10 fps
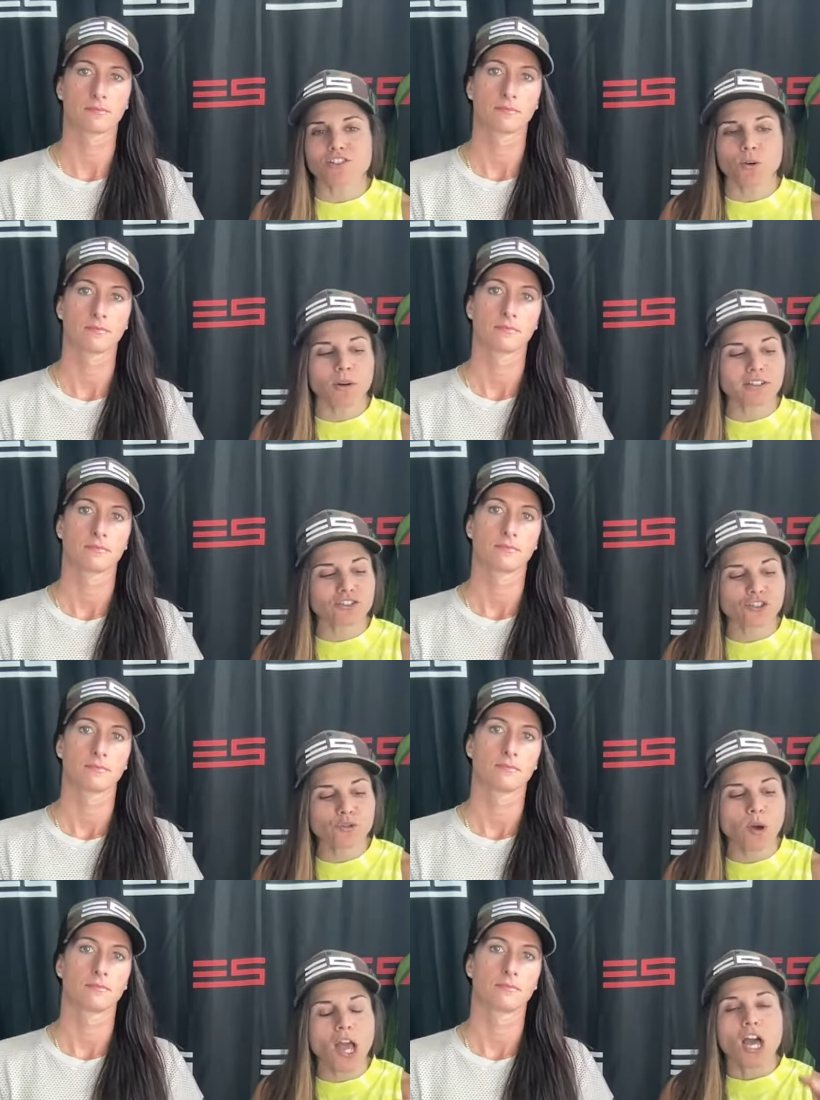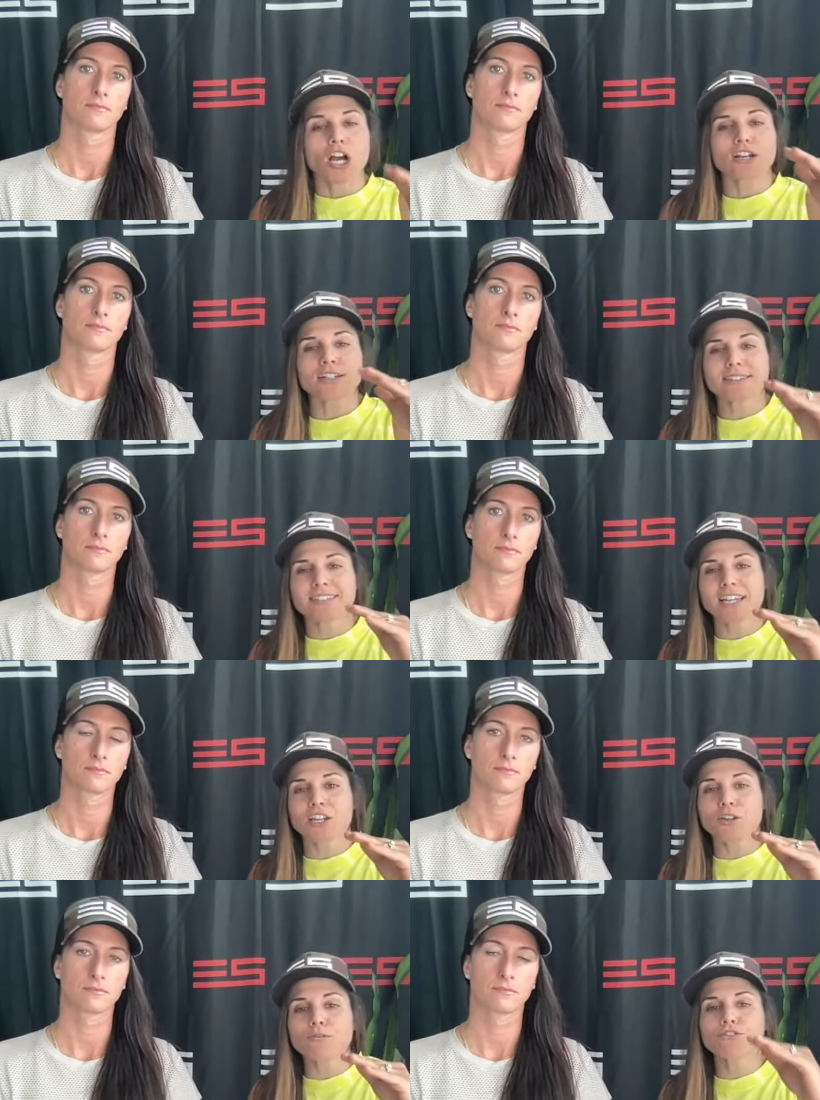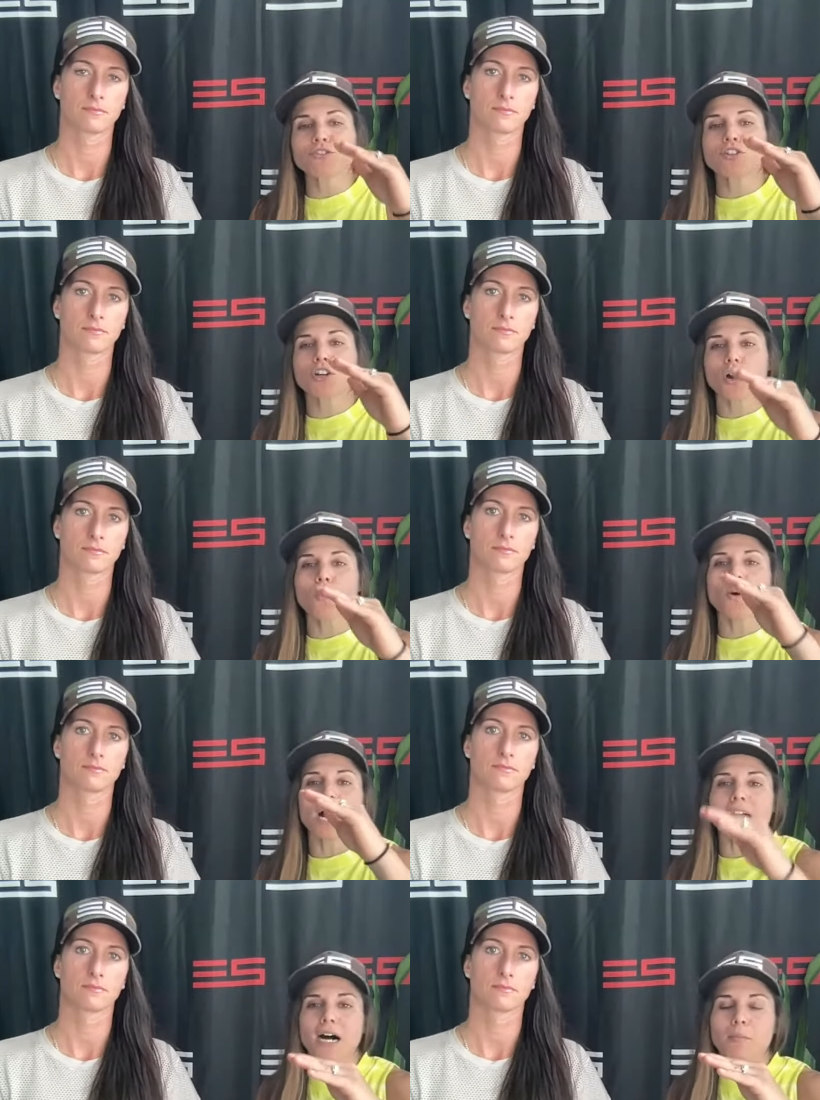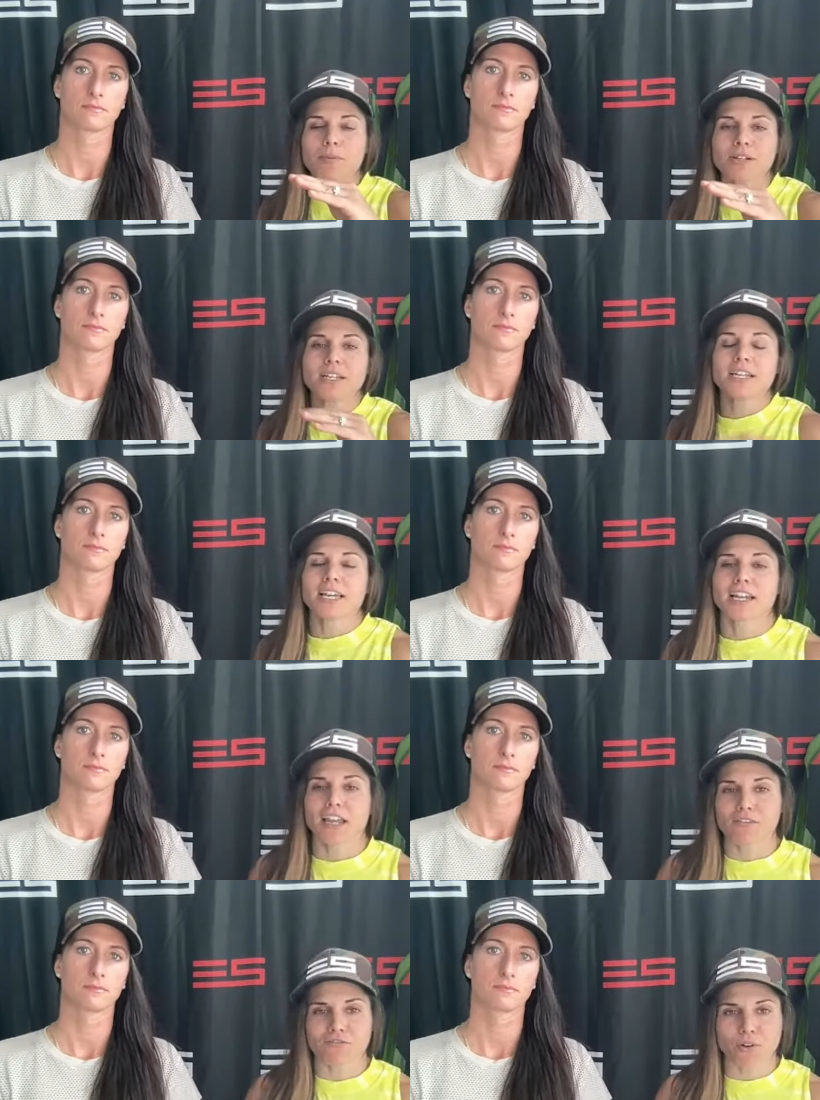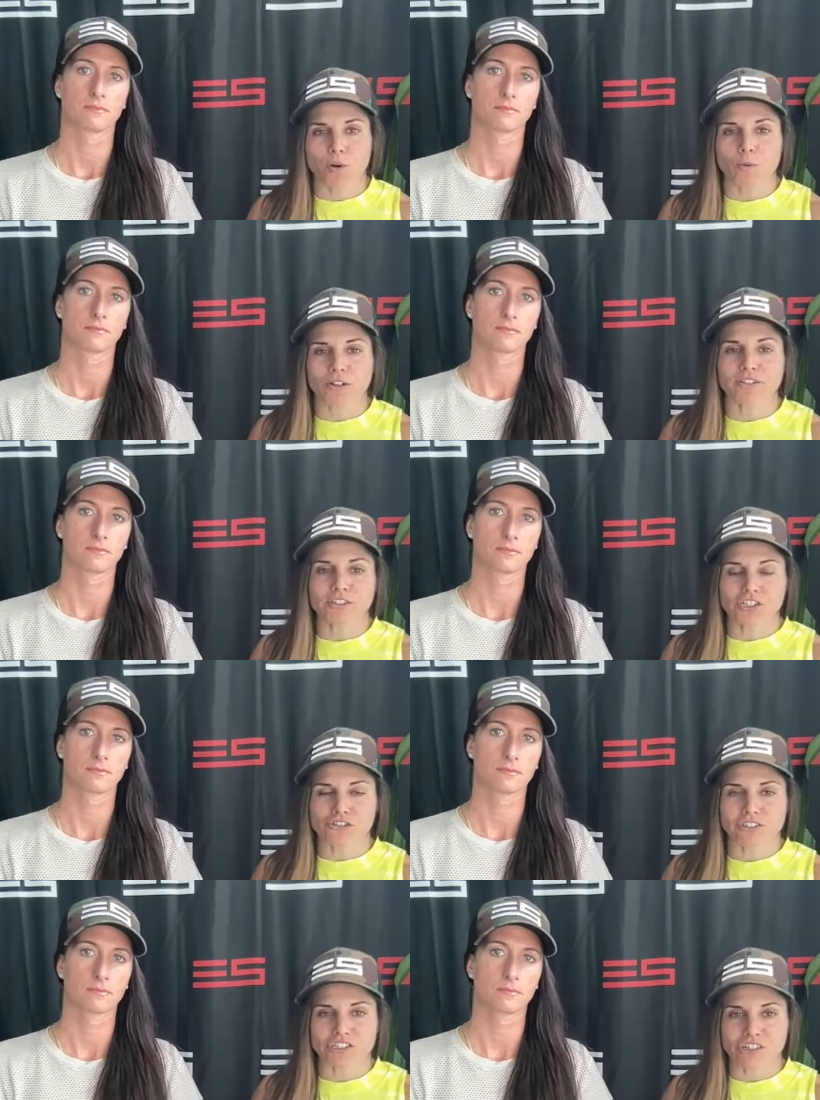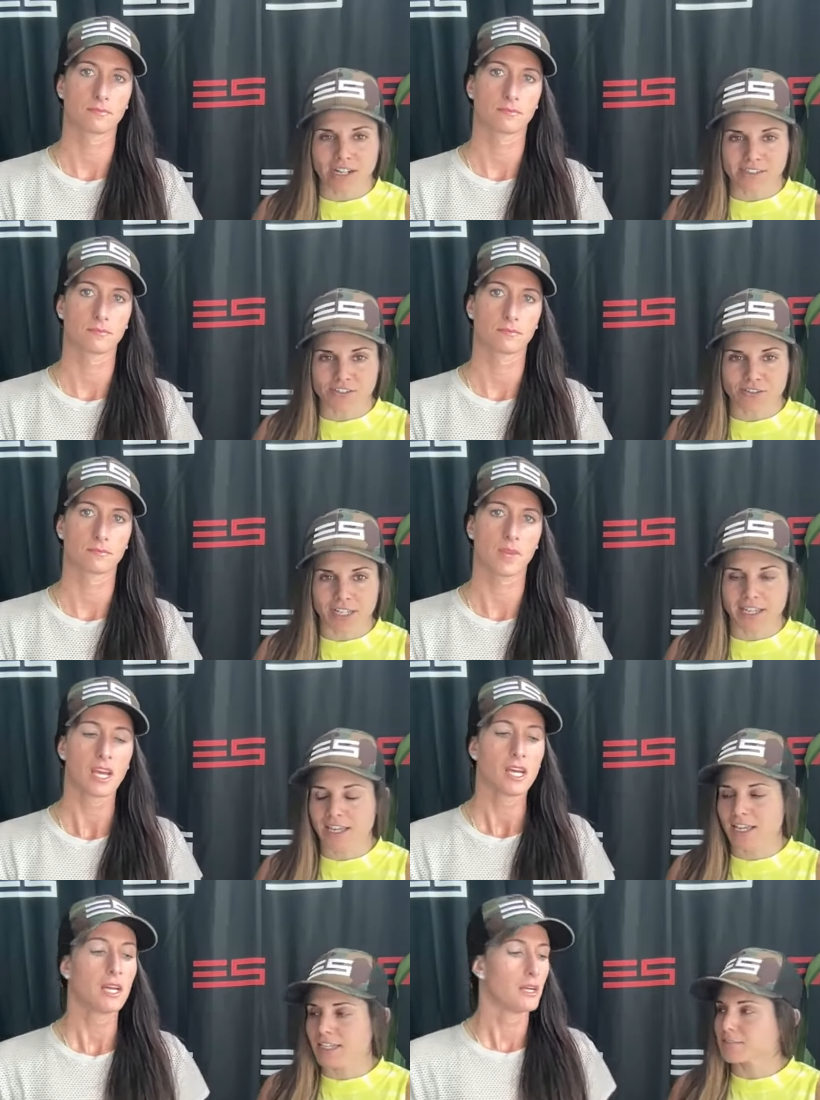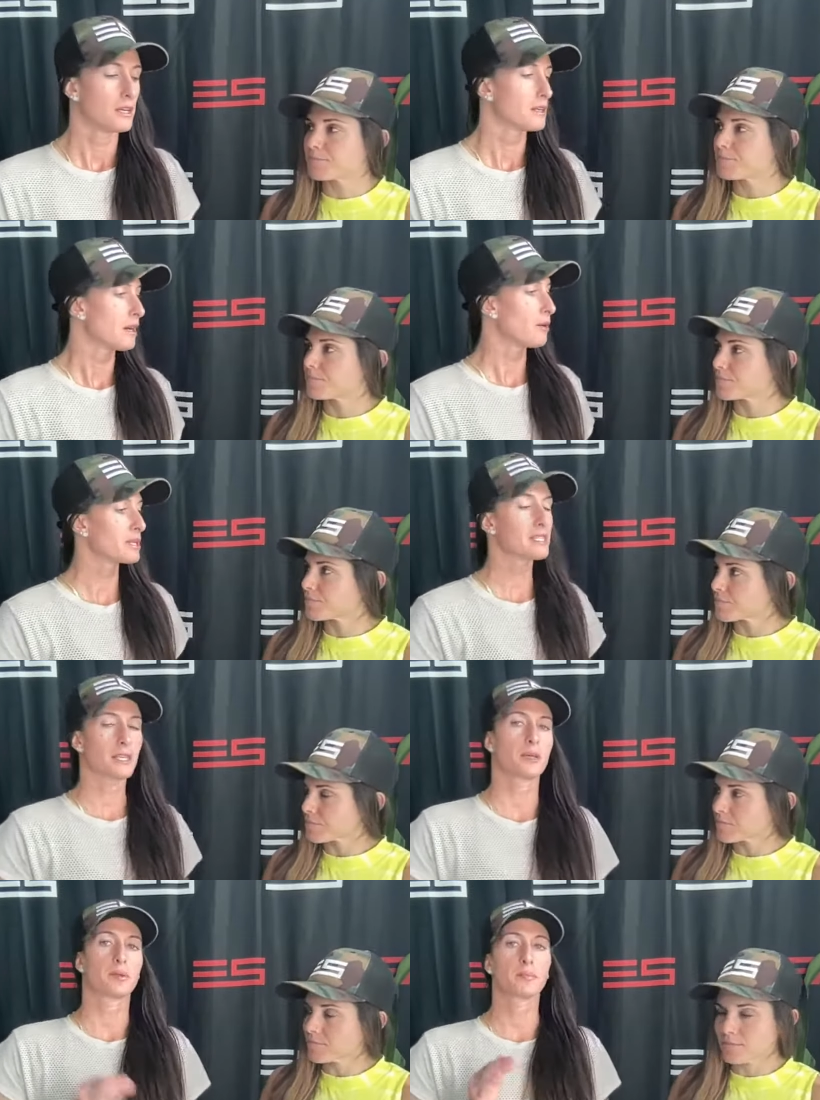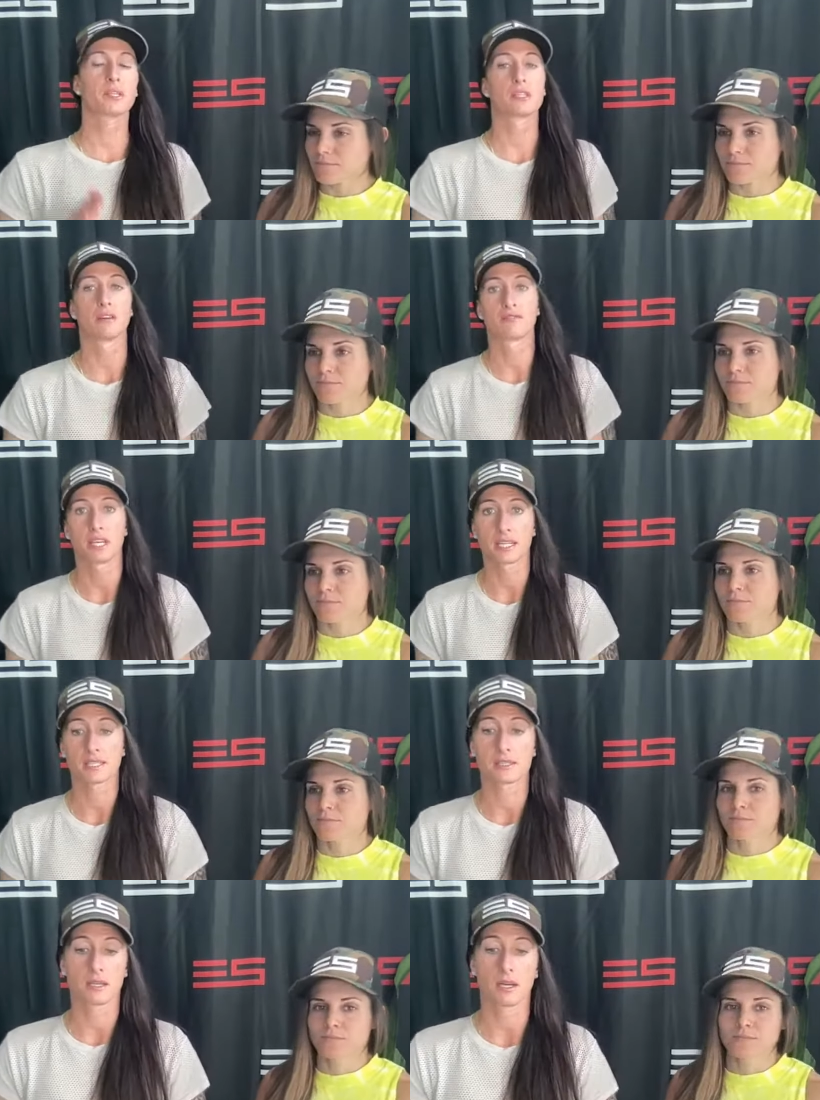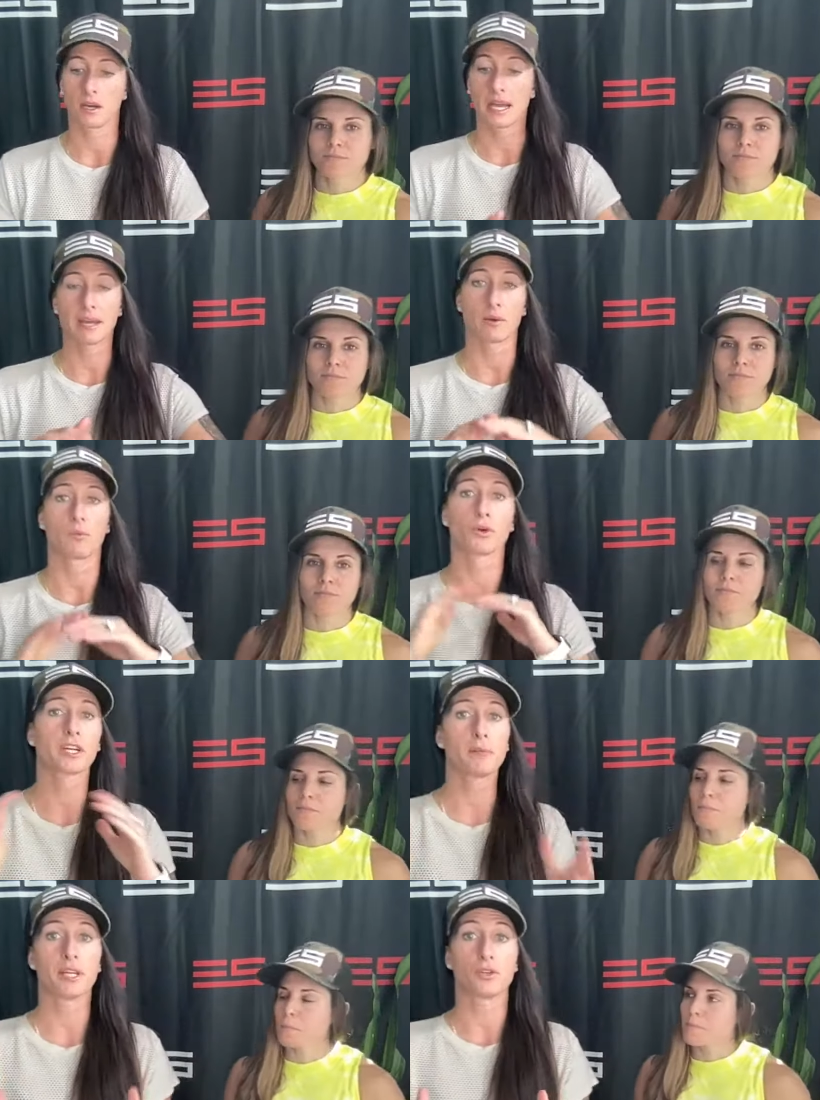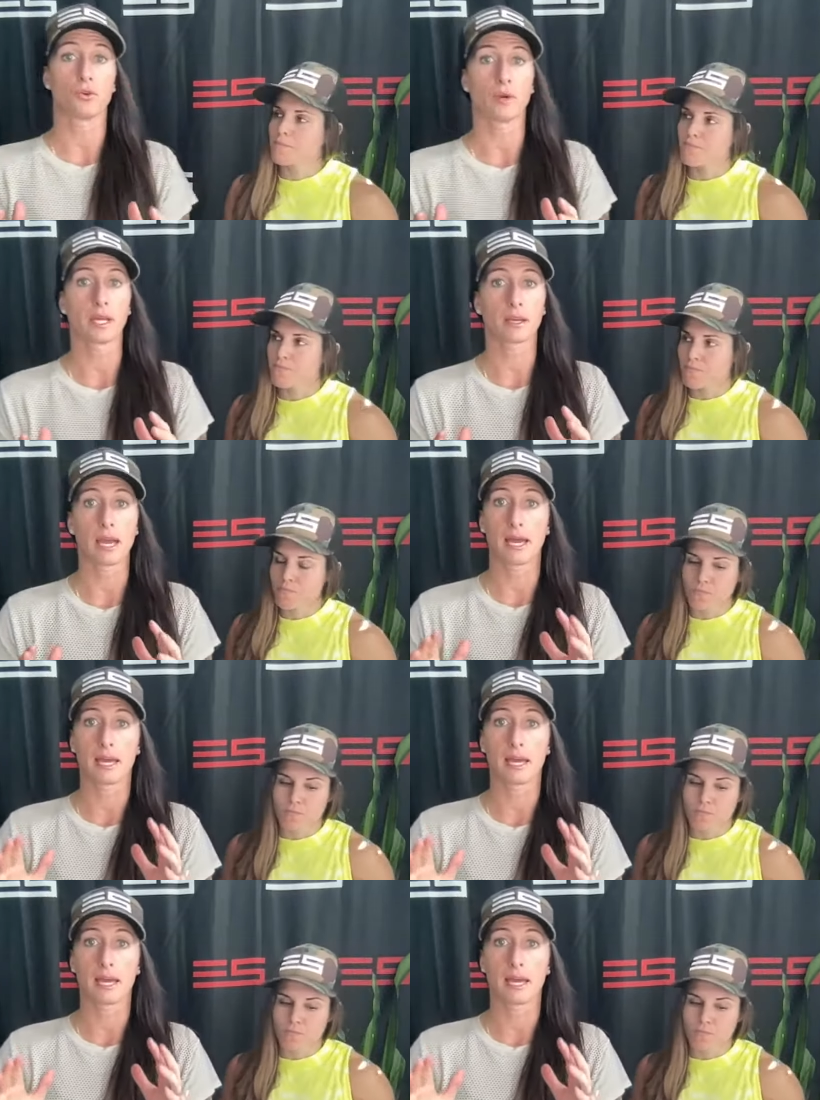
Speaker 1: is going to continue to go up in a forward trajectory.
Speaker 2: And I want to say the purpose of this, uh, and we're going to be doing